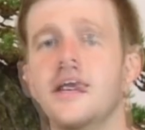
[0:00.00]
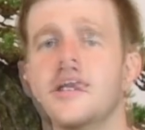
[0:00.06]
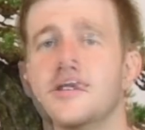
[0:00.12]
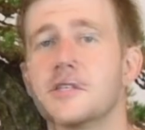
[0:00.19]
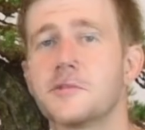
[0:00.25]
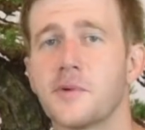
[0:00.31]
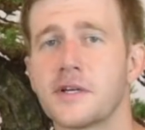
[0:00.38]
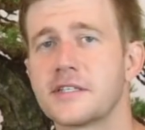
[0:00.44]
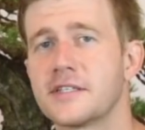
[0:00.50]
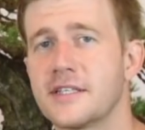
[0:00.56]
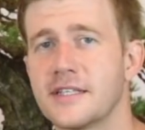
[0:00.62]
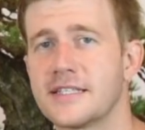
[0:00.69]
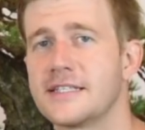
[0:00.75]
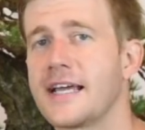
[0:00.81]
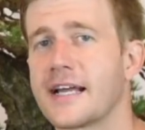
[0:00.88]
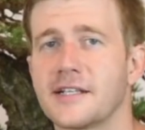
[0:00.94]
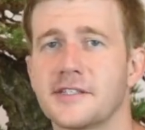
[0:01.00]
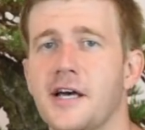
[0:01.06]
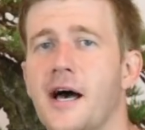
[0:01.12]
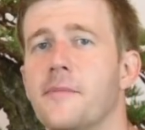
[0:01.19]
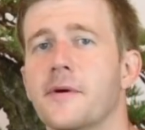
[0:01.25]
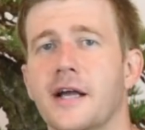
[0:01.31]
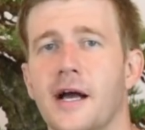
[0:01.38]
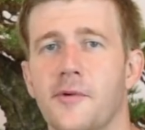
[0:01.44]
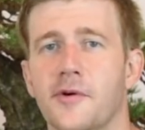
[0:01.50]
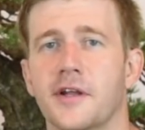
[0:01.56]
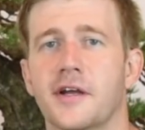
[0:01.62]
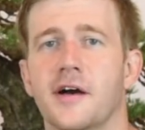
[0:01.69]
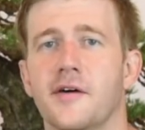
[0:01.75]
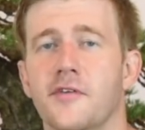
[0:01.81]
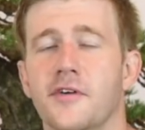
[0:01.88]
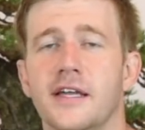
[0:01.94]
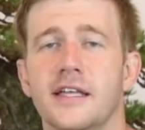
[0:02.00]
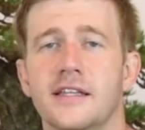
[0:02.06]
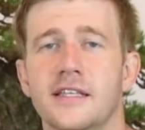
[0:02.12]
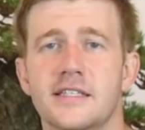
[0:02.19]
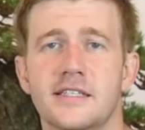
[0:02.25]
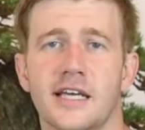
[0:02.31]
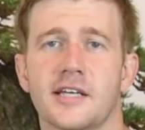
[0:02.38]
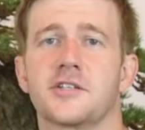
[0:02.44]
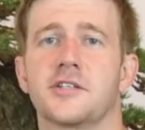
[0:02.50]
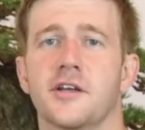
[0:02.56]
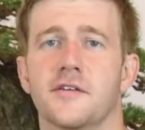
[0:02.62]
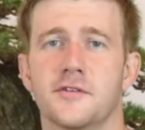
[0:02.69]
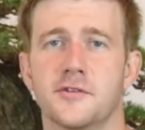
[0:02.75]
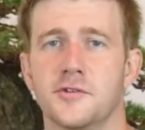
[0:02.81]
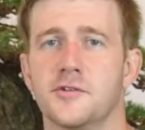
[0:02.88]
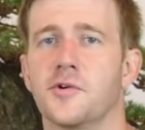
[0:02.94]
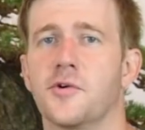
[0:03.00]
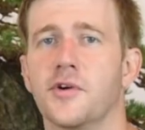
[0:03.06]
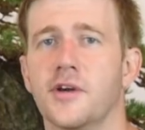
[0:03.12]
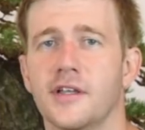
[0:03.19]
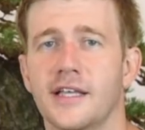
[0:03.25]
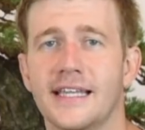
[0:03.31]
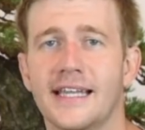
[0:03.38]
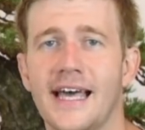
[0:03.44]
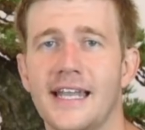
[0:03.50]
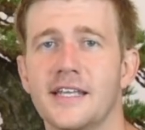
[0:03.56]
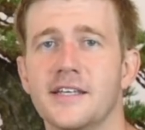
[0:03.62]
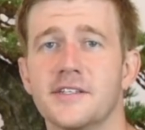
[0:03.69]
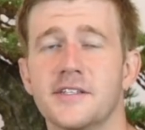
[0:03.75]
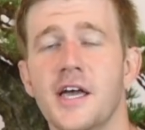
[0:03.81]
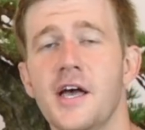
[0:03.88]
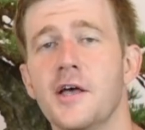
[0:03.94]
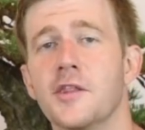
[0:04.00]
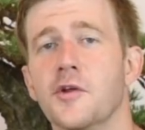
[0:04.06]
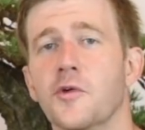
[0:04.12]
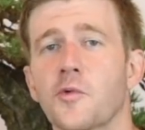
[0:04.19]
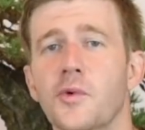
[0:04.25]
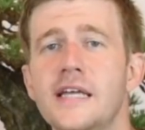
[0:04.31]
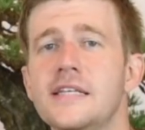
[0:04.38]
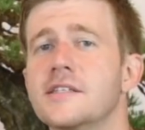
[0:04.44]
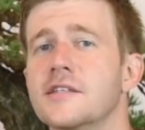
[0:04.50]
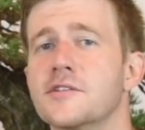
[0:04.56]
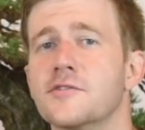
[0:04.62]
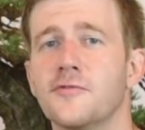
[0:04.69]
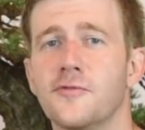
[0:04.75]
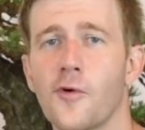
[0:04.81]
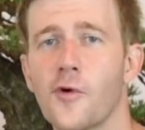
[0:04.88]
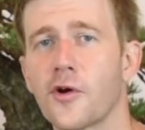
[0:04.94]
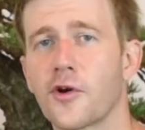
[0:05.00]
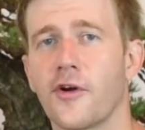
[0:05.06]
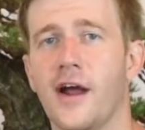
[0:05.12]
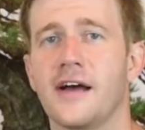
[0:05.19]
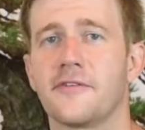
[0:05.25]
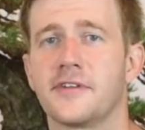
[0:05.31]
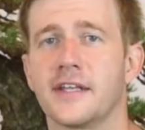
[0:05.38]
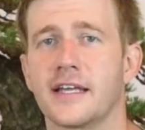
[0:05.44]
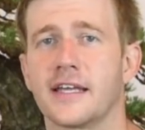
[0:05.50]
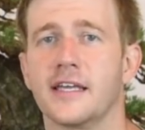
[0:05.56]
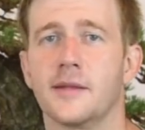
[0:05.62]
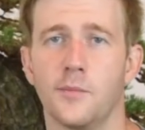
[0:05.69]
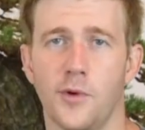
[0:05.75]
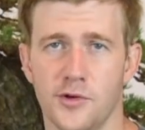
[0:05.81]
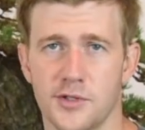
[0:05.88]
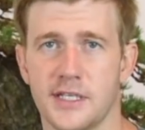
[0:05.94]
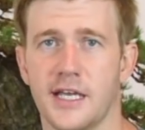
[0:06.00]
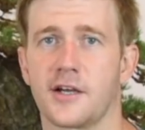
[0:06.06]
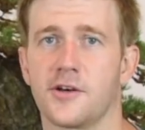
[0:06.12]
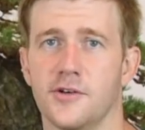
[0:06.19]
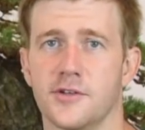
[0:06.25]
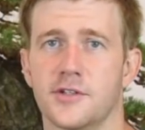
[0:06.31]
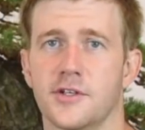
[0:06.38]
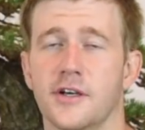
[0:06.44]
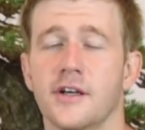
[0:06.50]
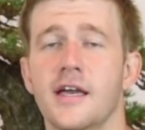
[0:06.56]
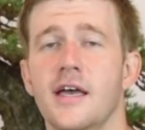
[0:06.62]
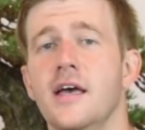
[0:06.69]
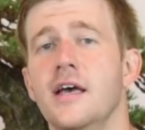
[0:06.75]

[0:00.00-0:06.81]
So this brings us to the second topic I want to cover in this section of the tutorial, and that is the reasons for grafting in bonsai culture.